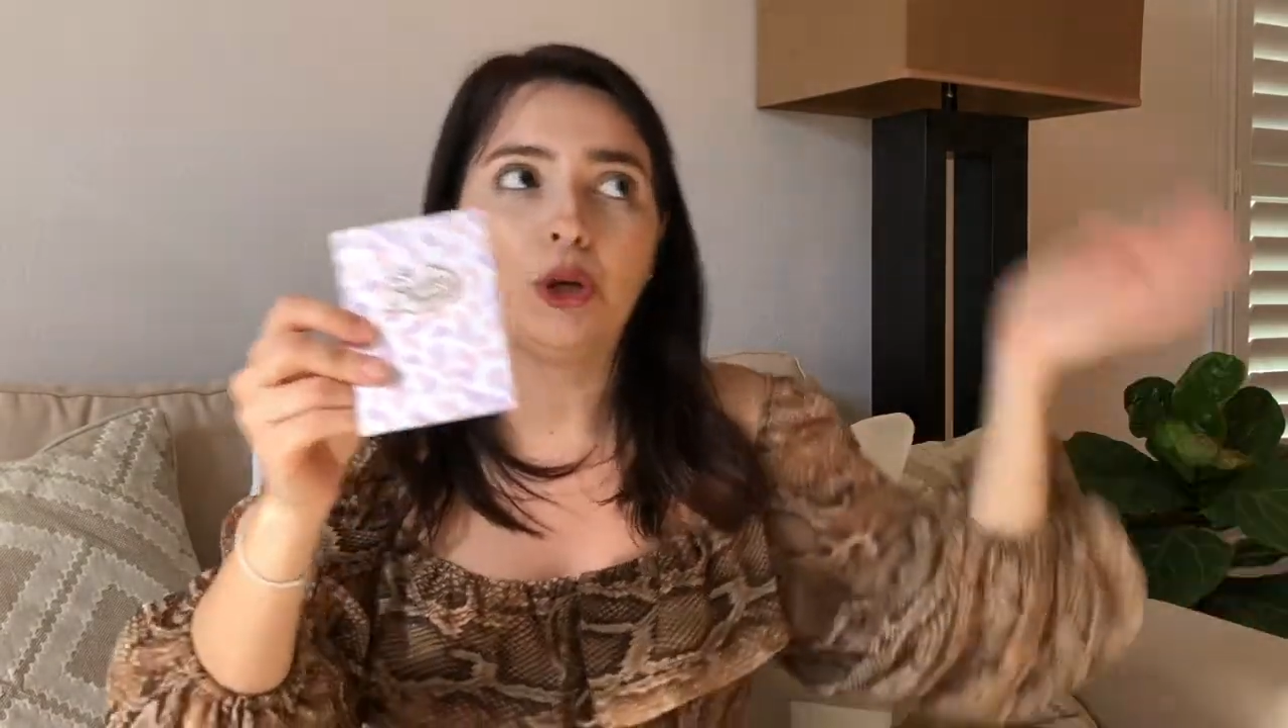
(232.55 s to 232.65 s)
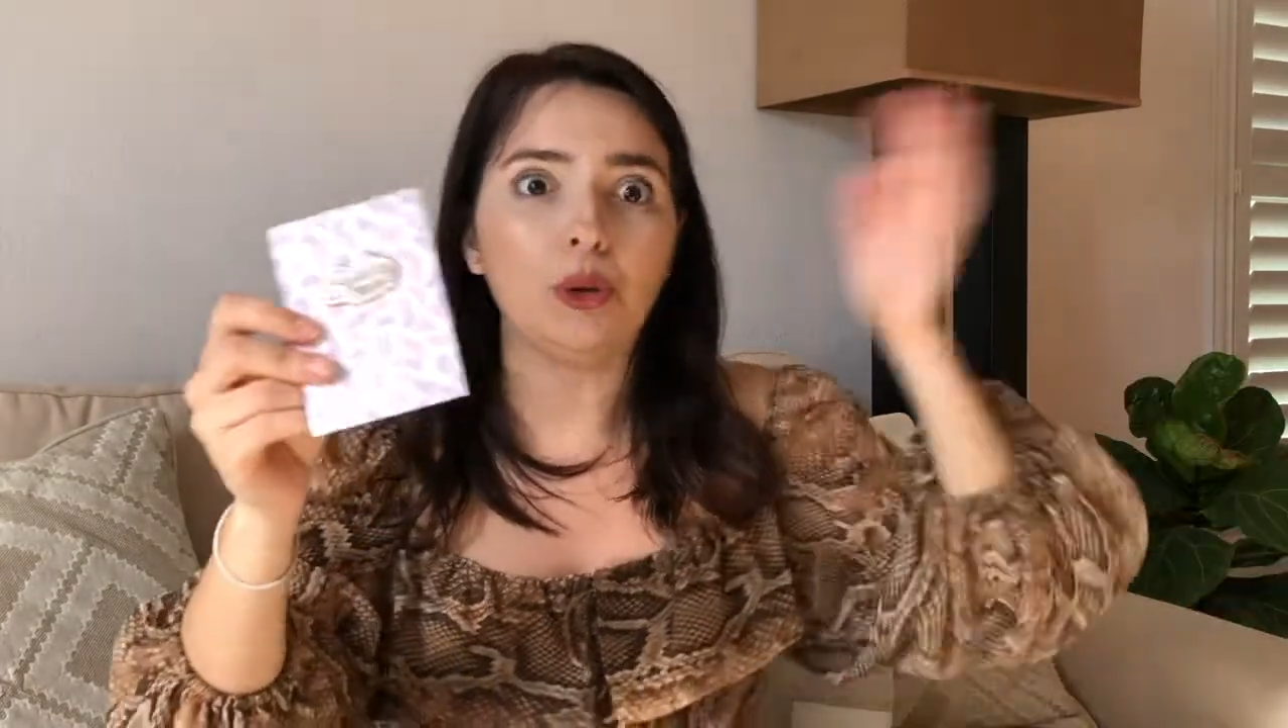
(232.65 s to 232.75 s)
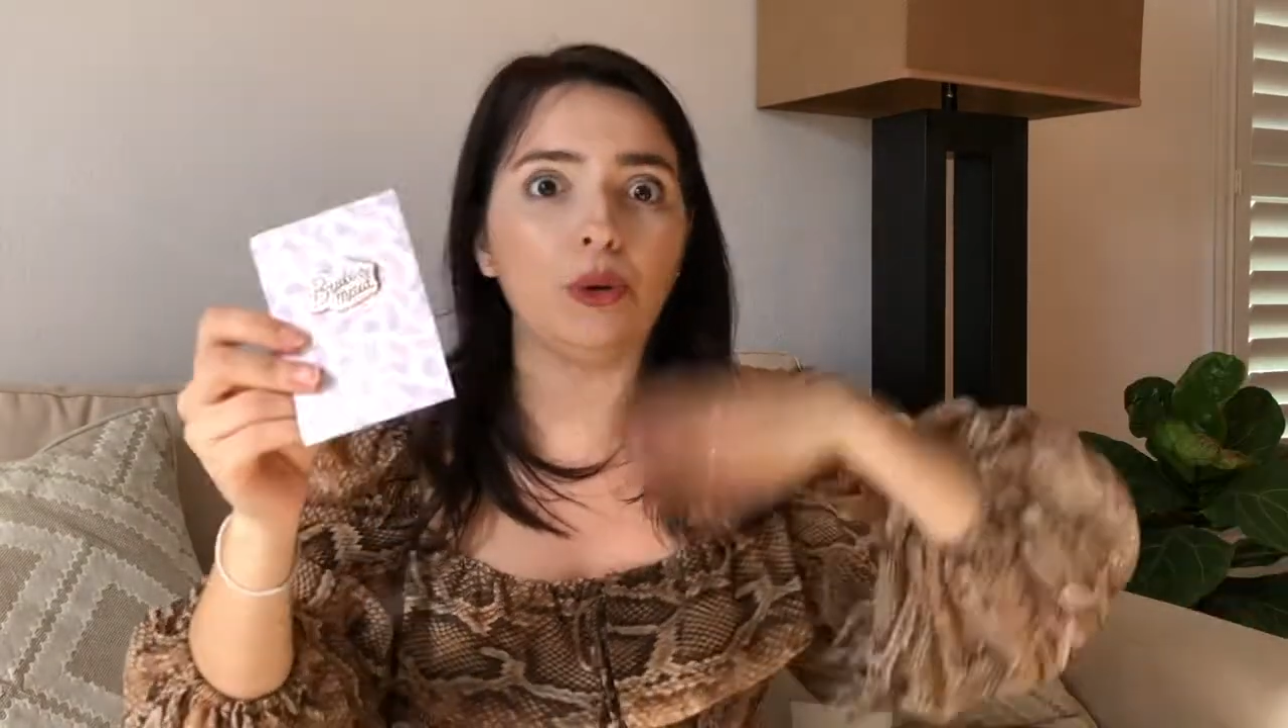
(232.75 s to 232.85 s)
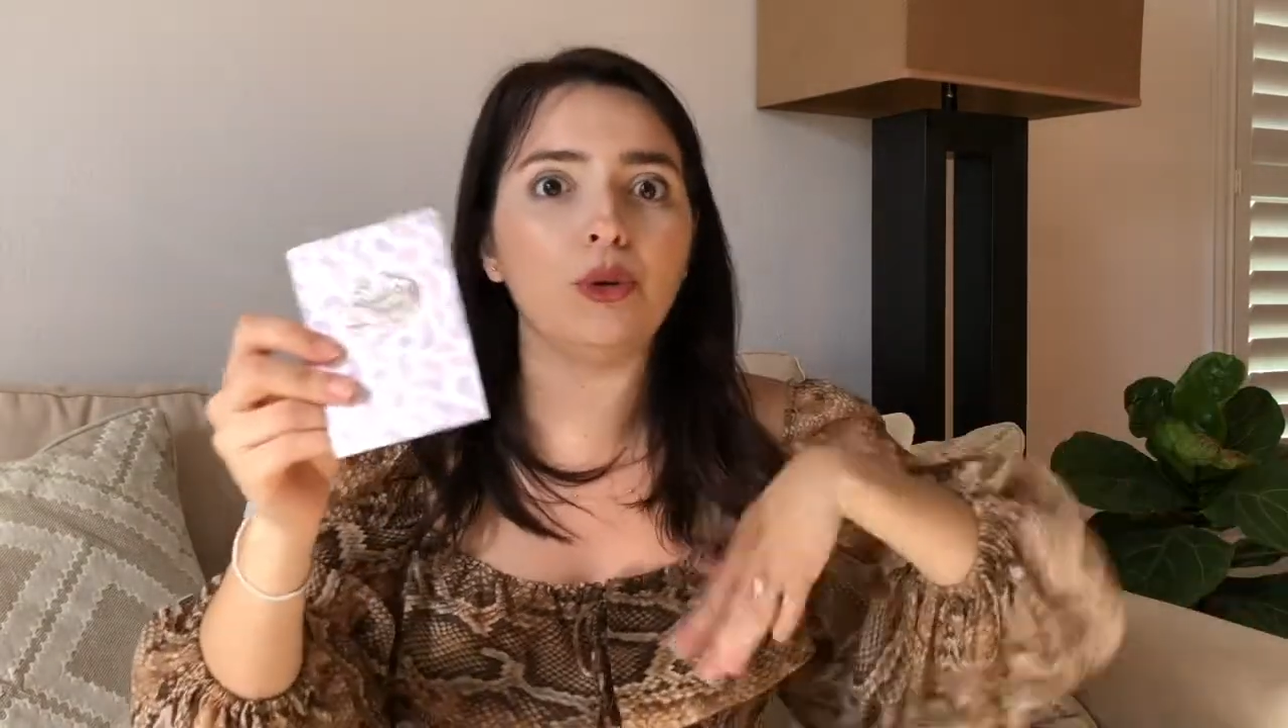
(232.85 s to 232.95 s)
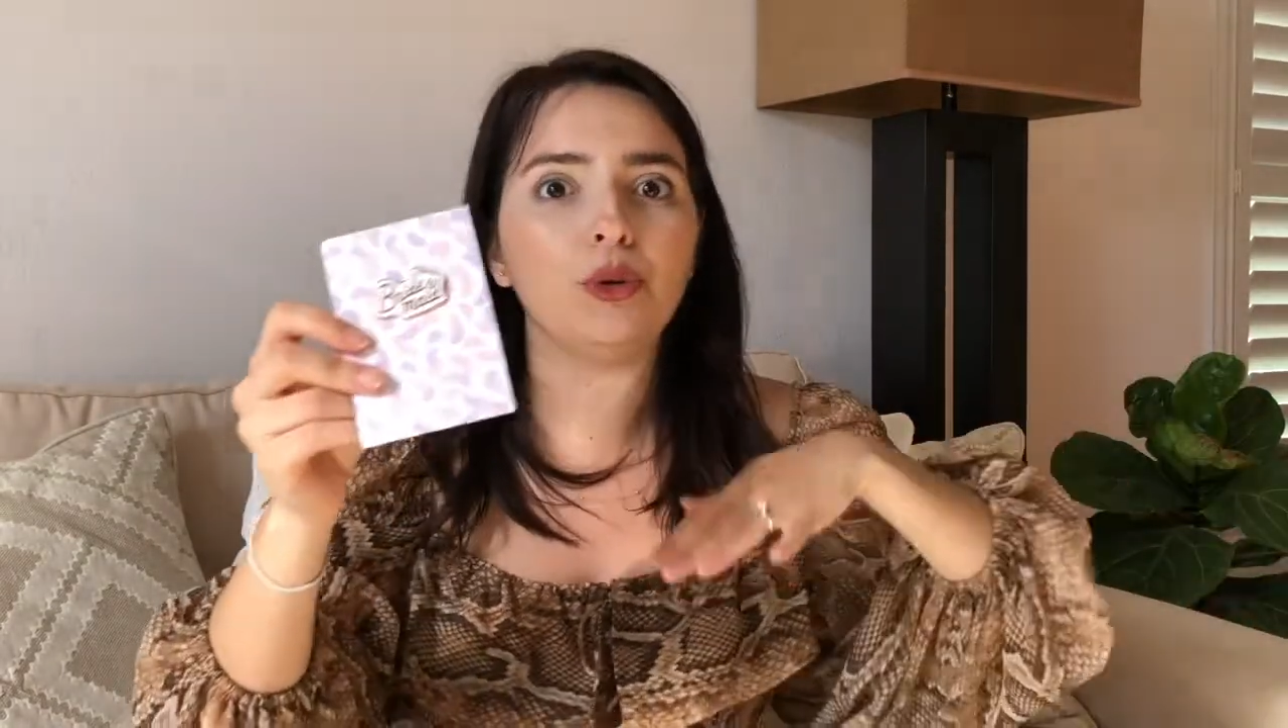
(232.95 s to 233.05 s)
2,